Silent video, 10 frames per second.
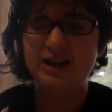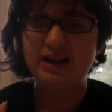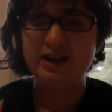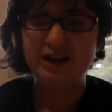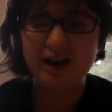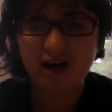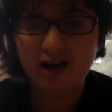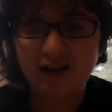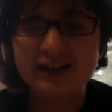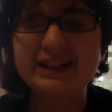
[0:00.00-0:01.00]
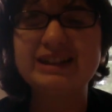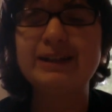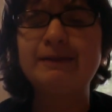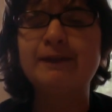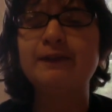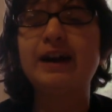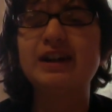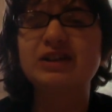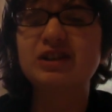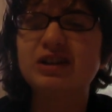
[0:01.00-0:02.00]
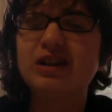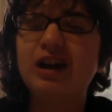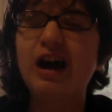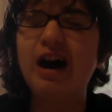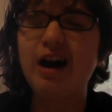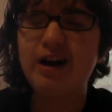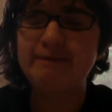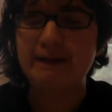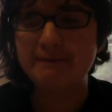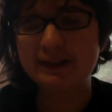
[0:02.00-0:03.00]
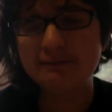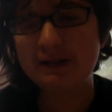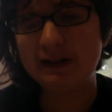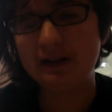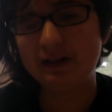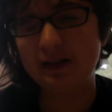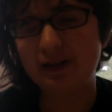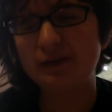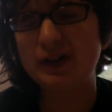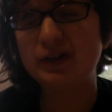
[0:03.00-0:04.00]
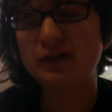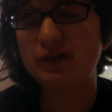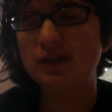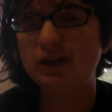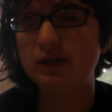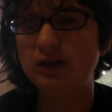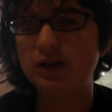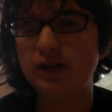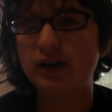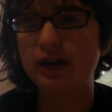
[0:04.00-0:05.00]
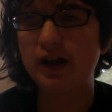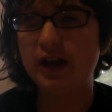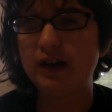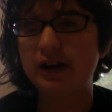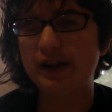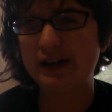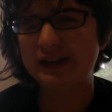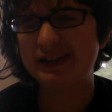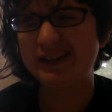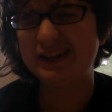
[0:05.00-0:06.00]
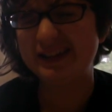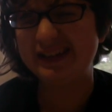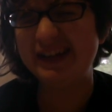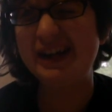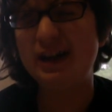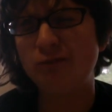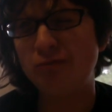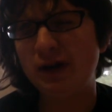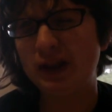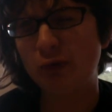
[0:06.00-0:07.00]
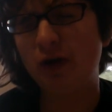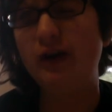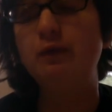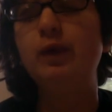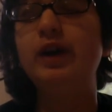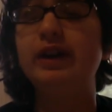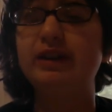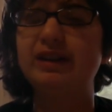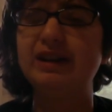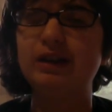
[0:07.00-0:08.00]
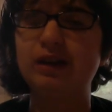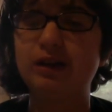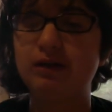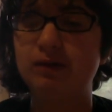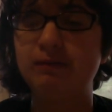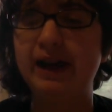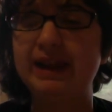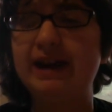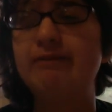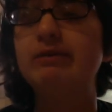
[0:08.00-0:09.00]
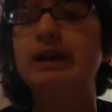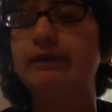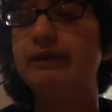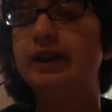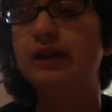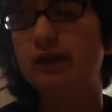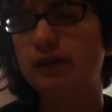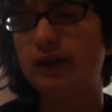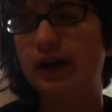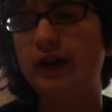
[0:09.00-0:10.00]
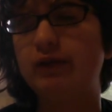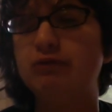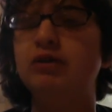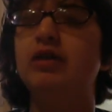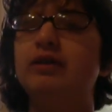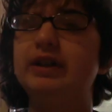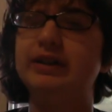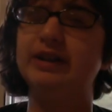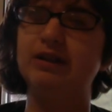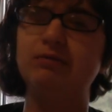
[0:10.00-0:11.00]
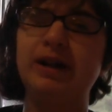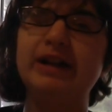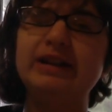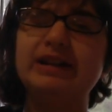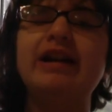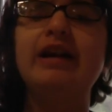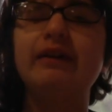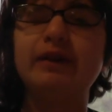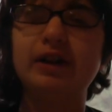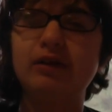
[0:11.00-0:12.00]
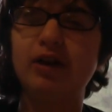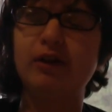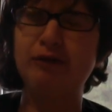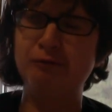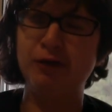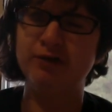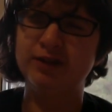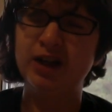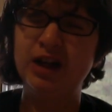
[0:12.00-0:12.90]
Hey all, it's JB Fangirl. I meant to make this video sooner, and I did, but the problem was since my Labyrinth video got removed, and since my Easy A video got removed,